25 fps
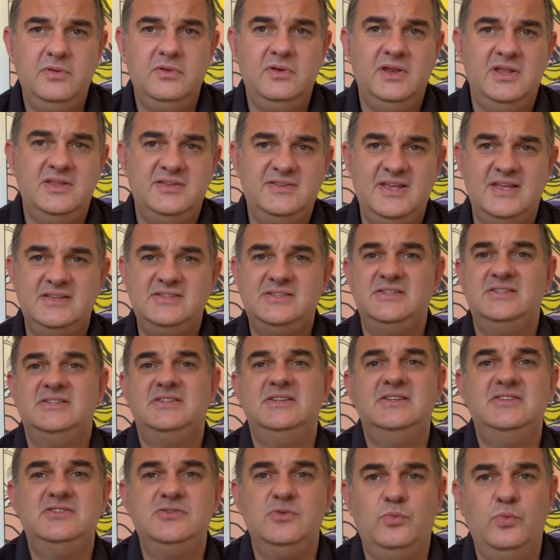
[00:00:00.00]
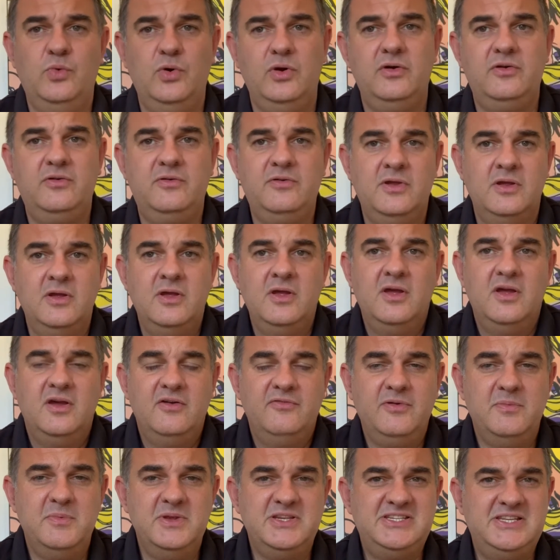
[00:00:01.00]
necessity to work
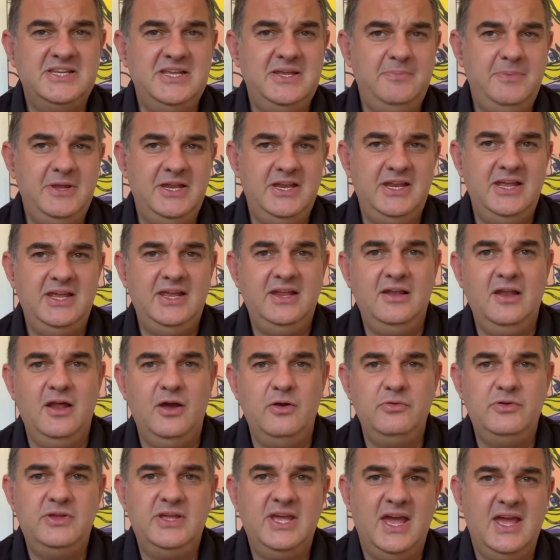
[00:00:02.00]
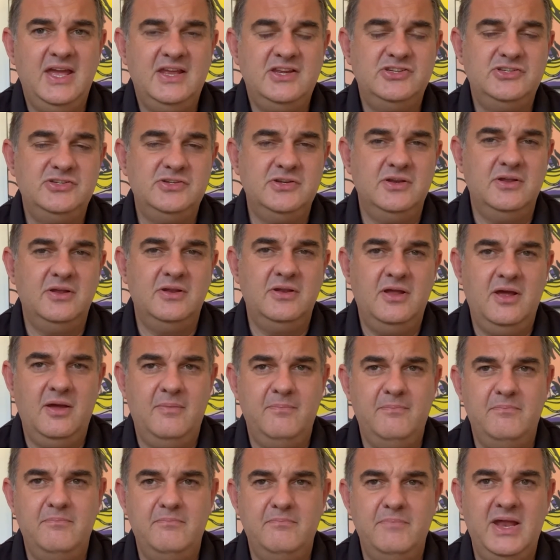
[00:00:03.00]
from a CBD location,
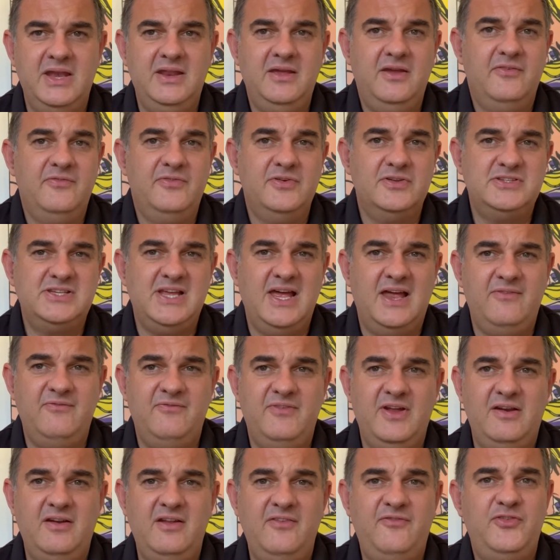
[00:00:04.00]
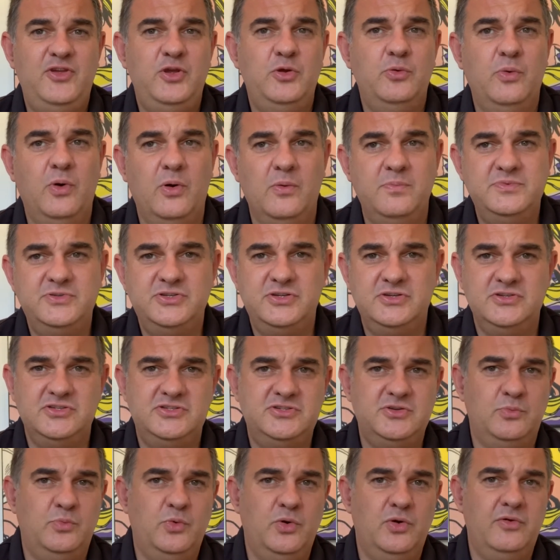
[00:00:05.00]
and many of us had very few options
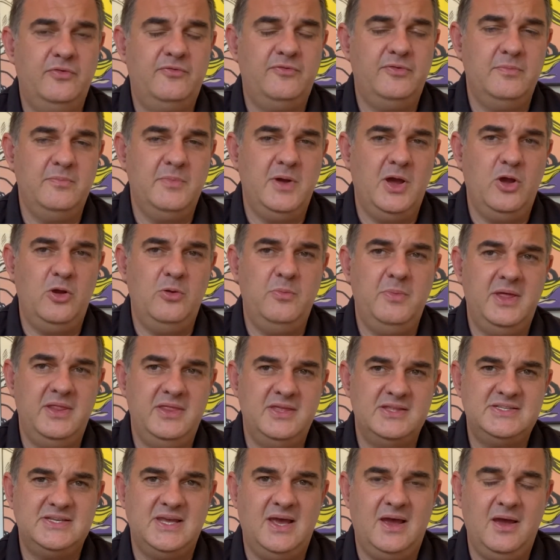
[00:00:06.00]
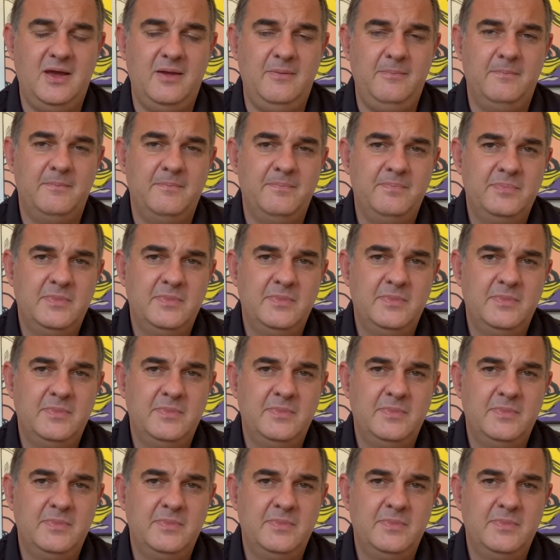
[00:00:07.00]
to work from home at the time.